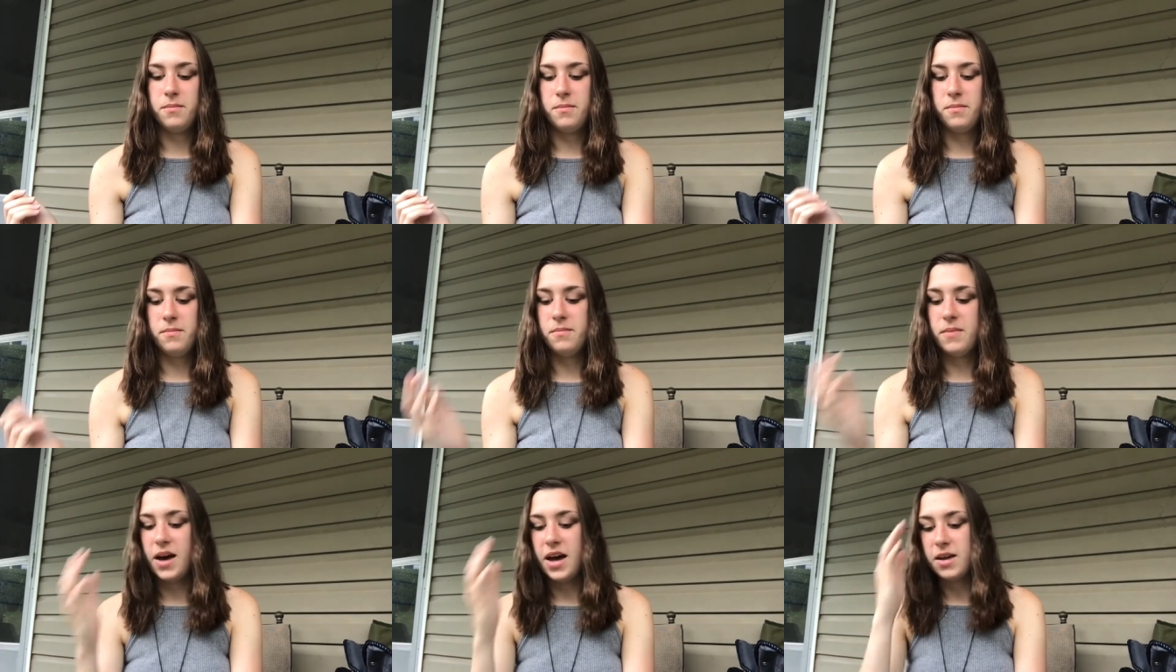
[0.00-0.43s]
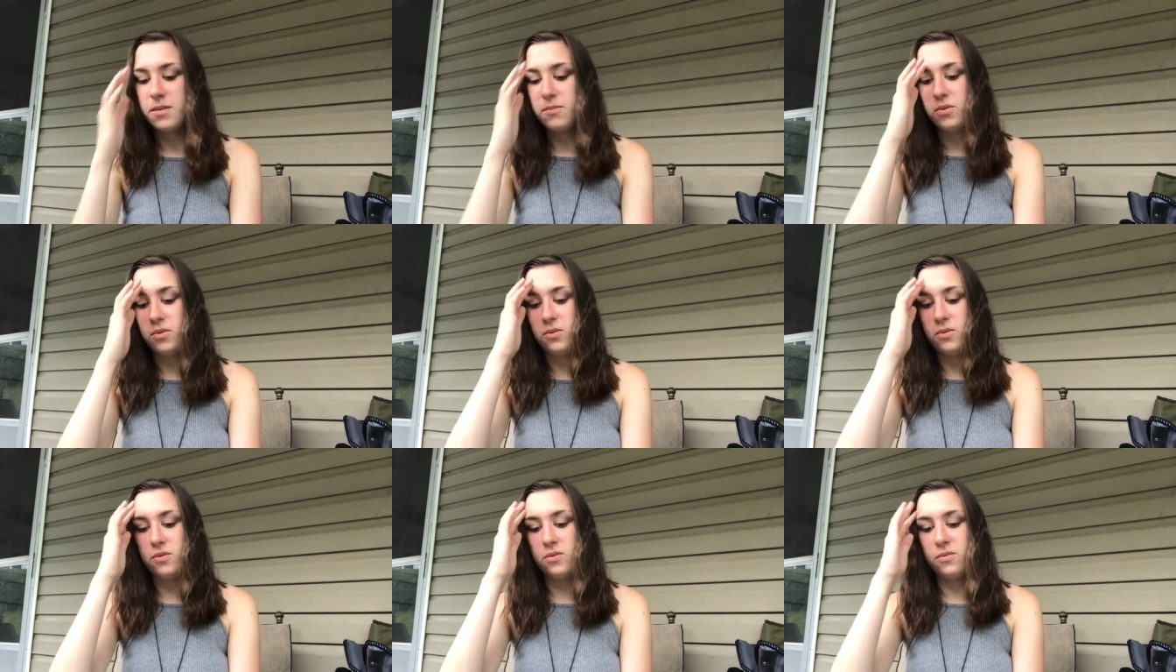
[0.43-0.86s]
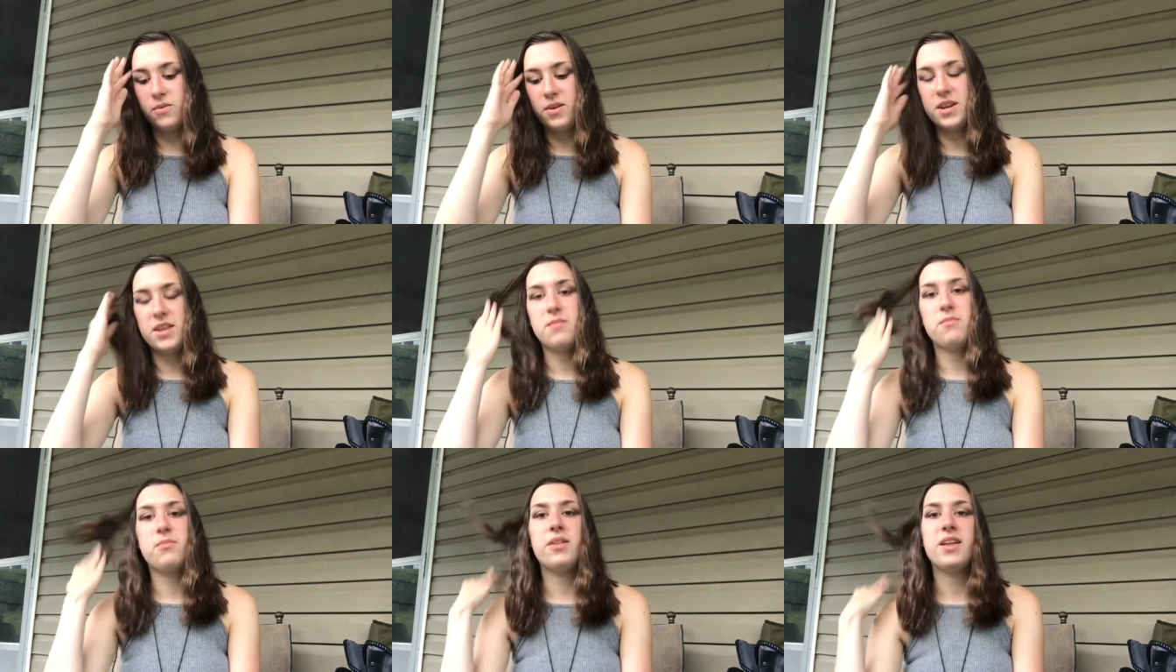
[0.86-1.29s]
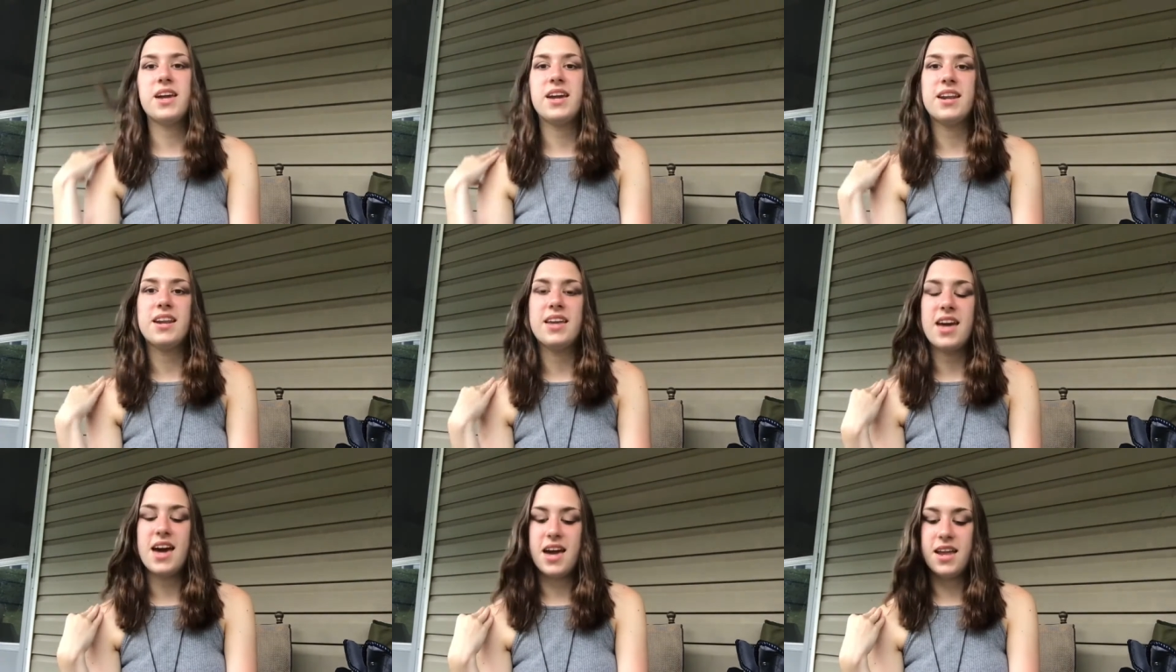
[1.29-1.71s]
Bible reading
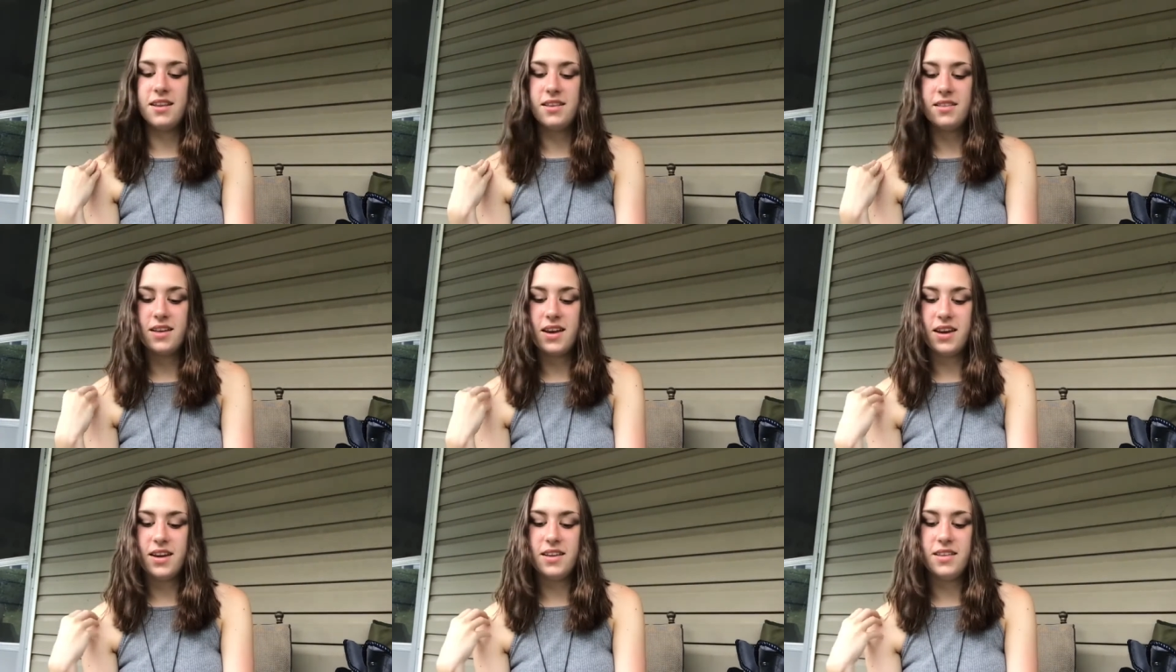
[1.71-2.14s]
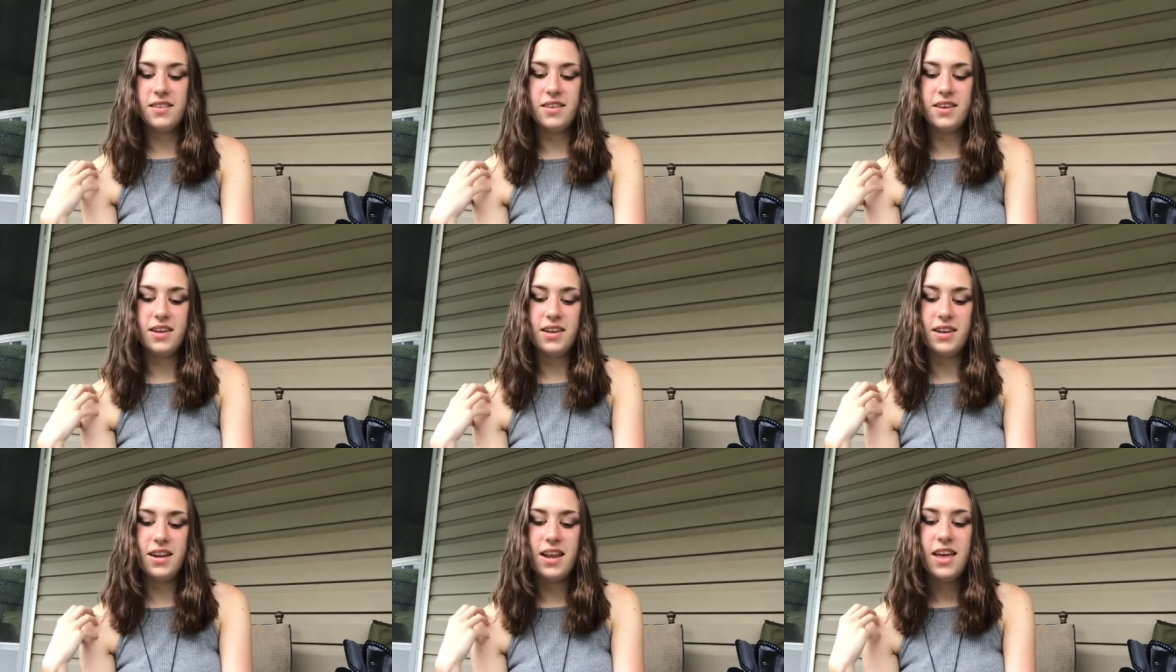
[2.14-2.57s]
plan again. I did